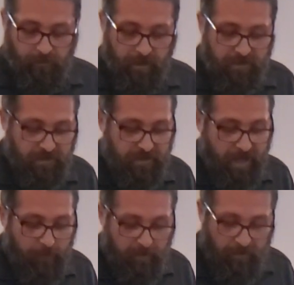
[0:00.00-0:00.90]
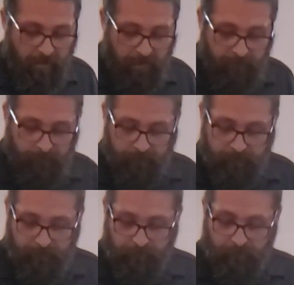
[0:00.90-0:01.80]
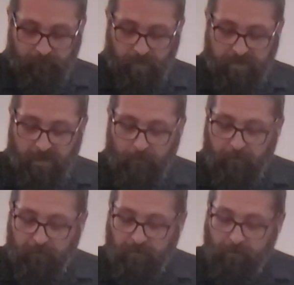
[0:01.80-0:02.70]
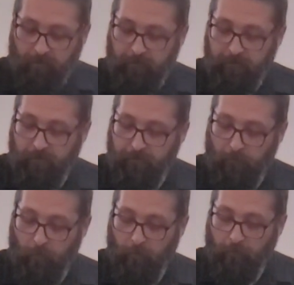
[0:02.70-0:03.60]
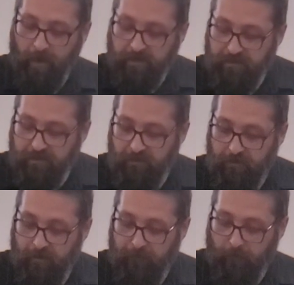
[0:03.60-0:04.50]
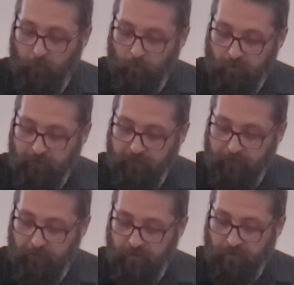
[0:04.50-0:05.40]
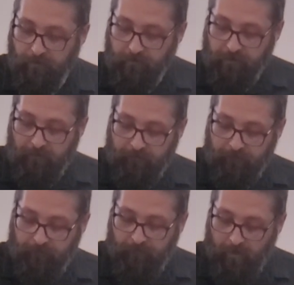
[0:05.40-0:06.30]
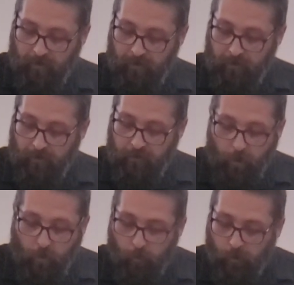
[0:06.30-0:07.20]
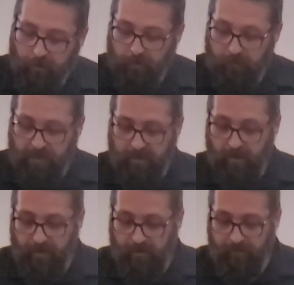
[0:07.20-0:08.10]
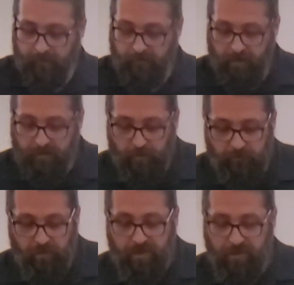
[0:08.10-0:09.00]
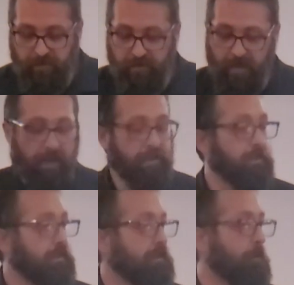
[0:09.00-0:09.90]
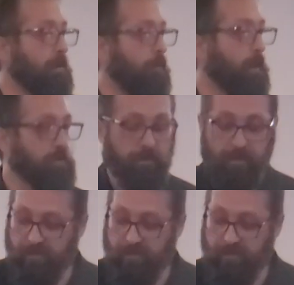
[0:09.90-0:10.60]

It's a Sabbath day, a day reserved for rest and for worship for the Jews. No work could be done and so Jesus asks them a question.